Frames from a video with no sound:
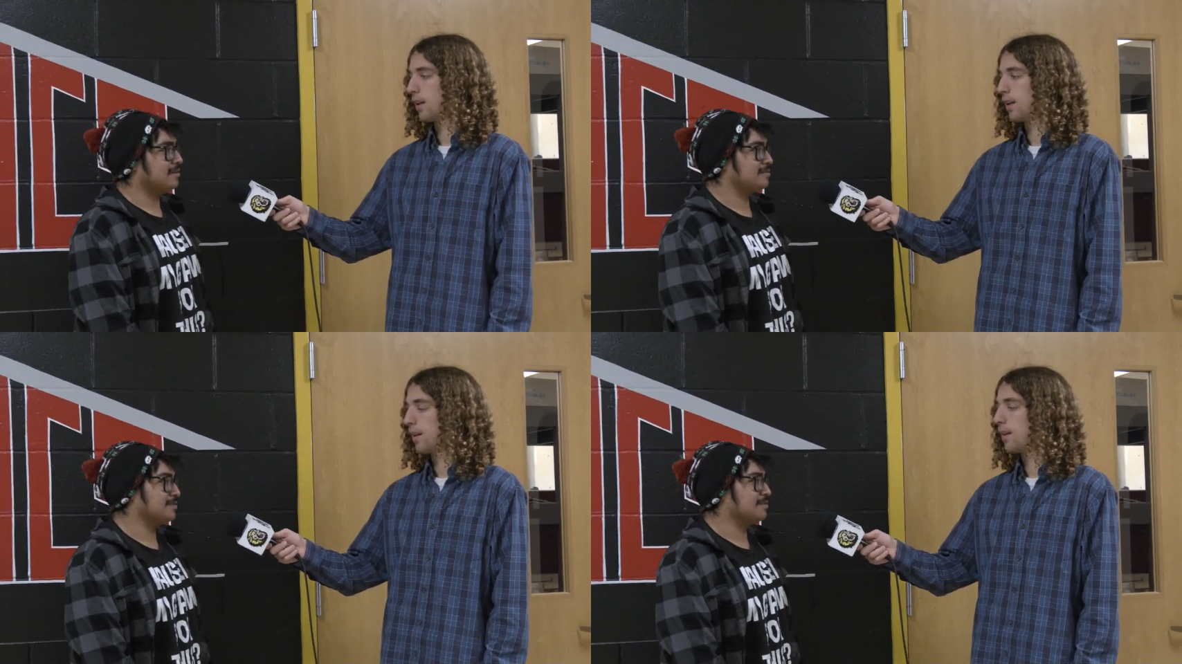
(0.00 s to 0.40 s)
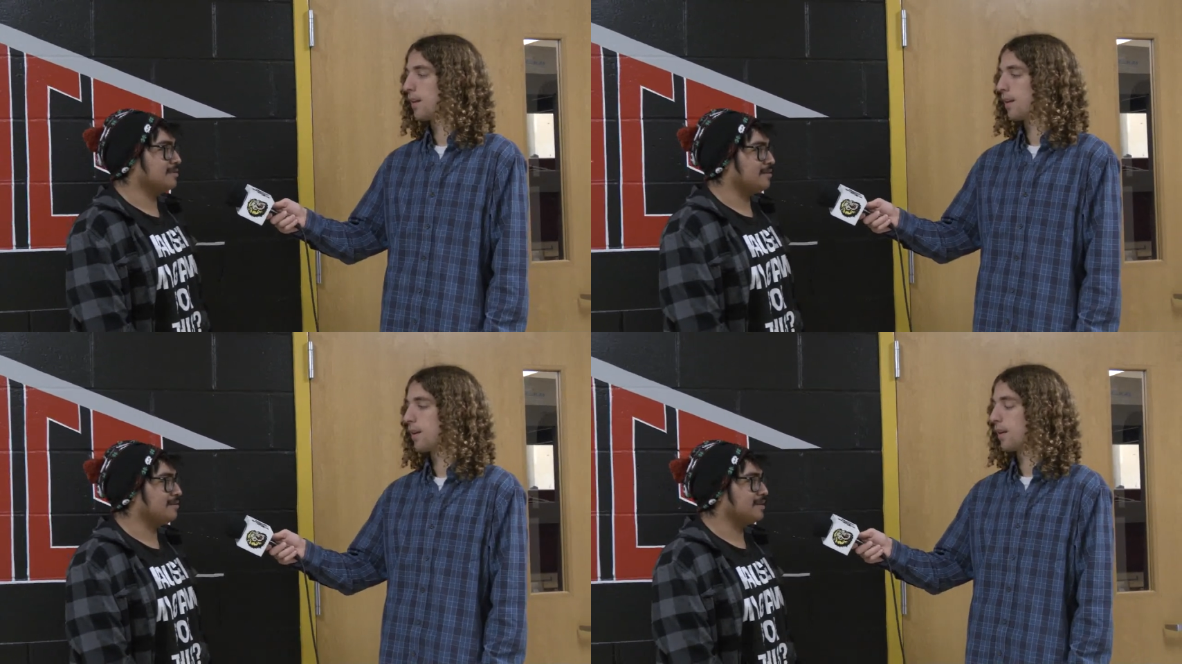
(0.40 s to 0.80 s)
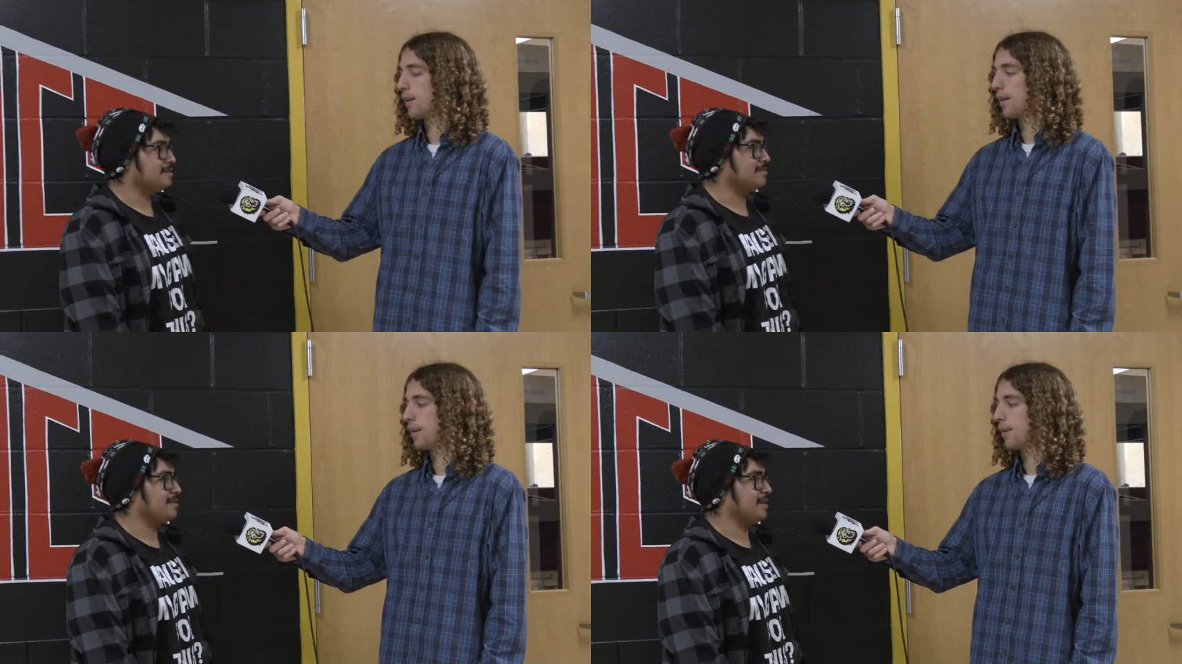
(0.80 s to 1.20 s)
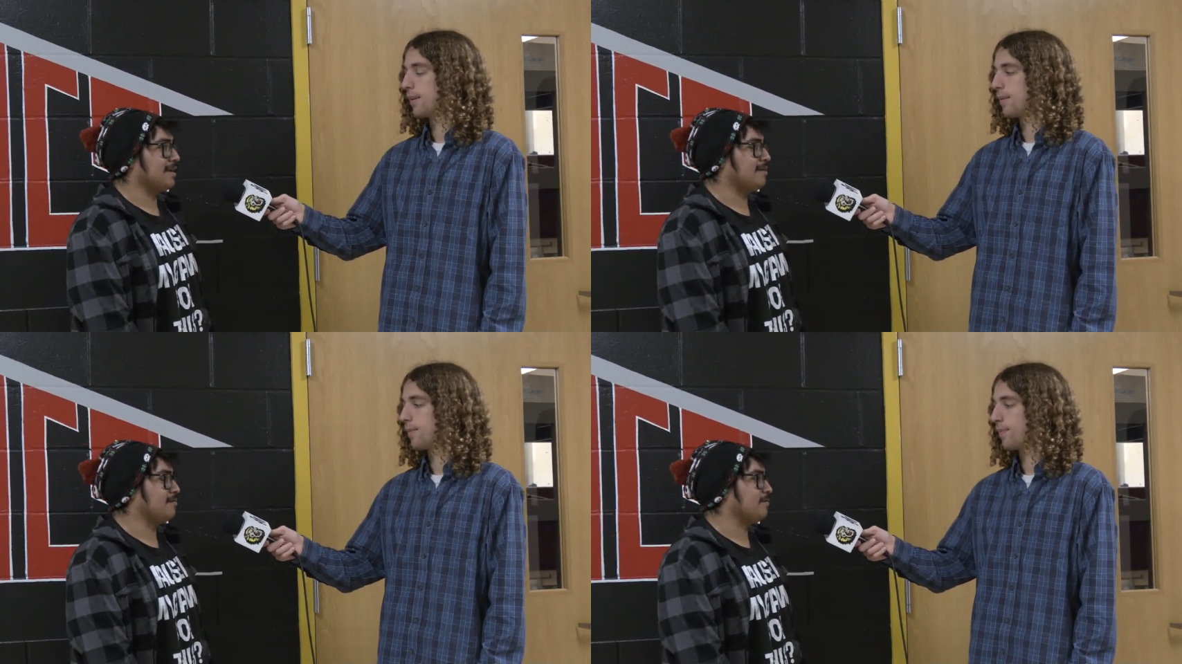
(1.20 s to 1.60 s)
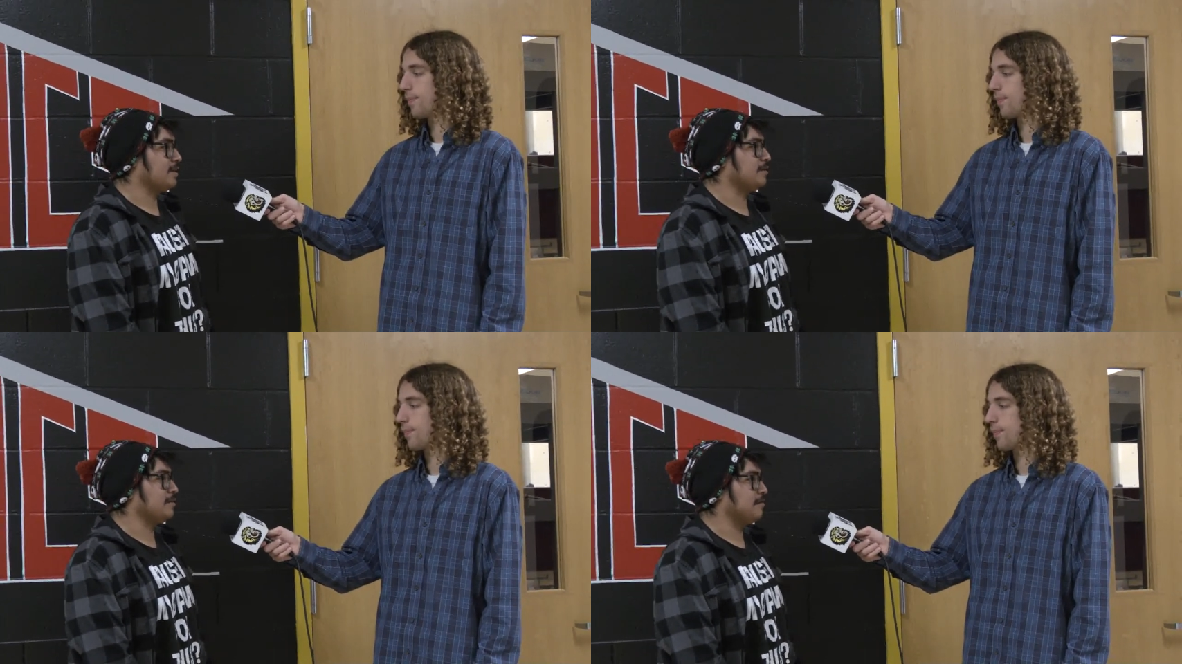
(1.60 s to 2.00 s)
Speaker 1: also you know I still want to hang out with
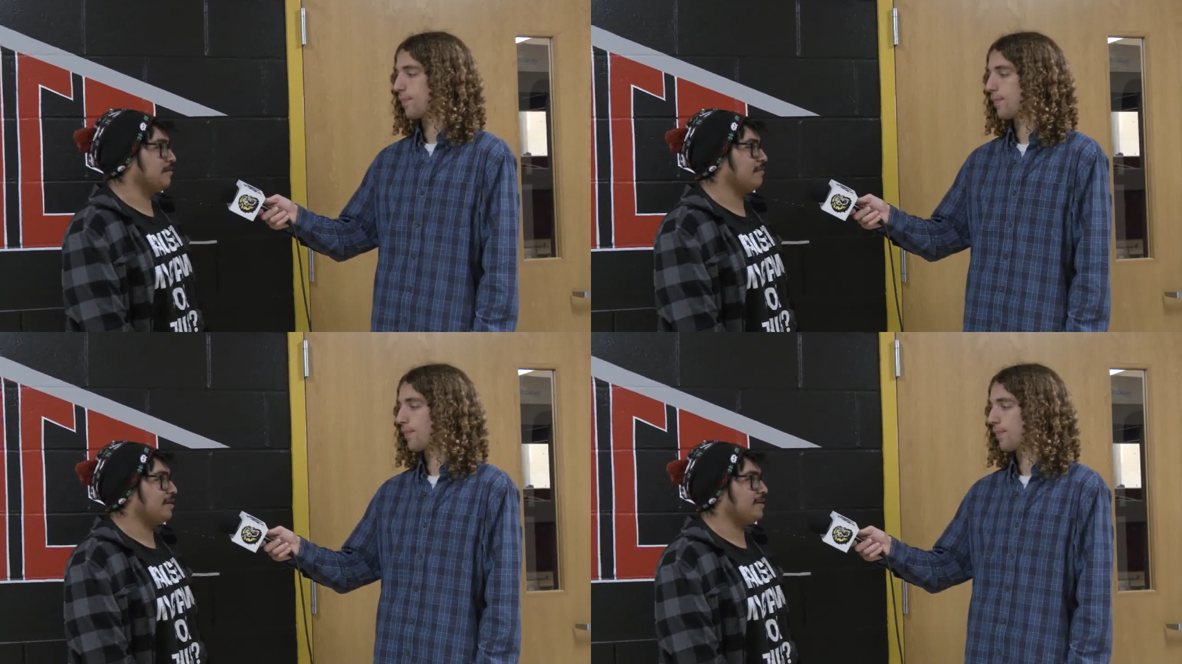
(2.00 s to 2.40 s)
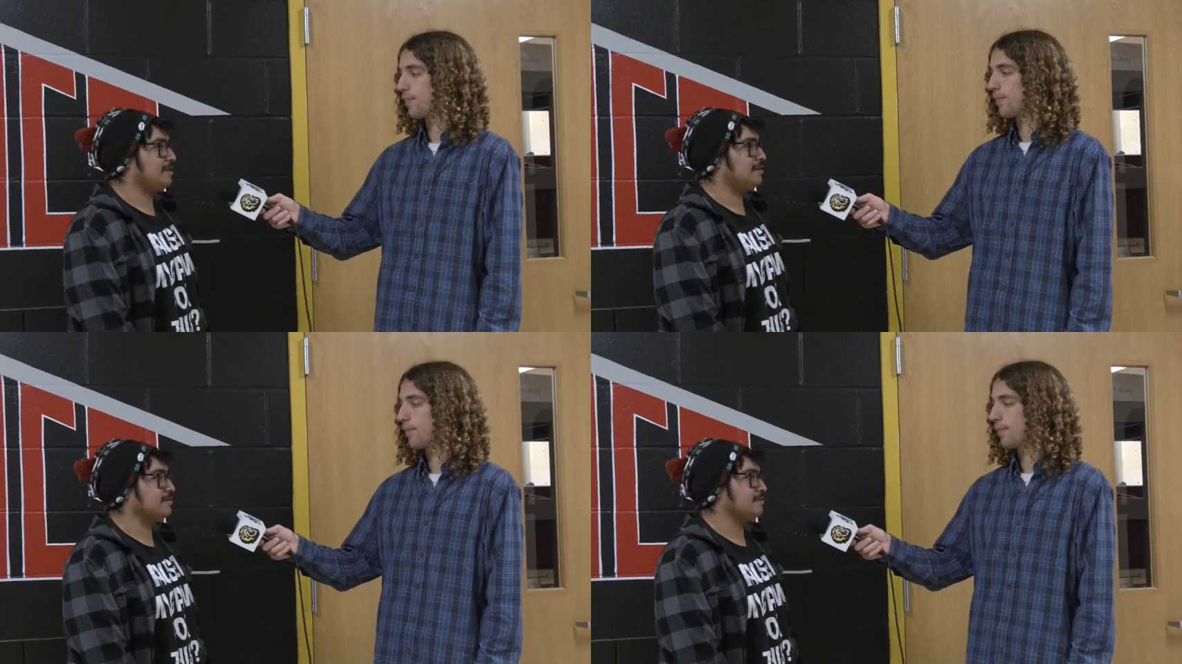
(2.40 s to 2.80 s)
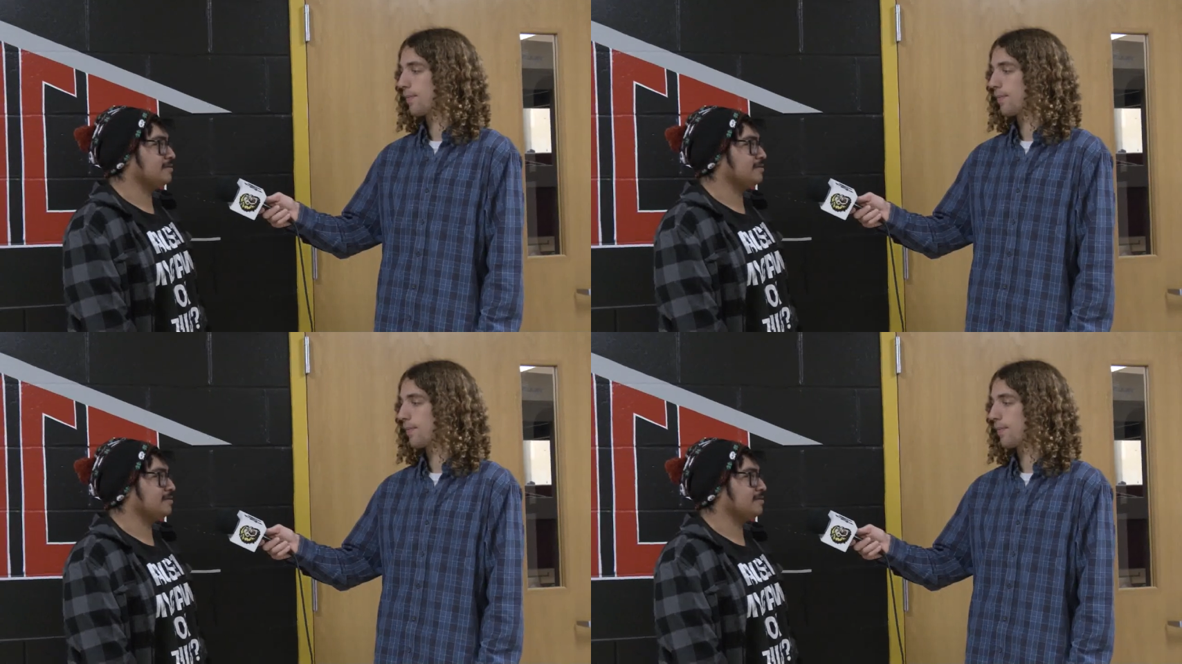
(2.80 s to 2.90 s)
my girlfriend and also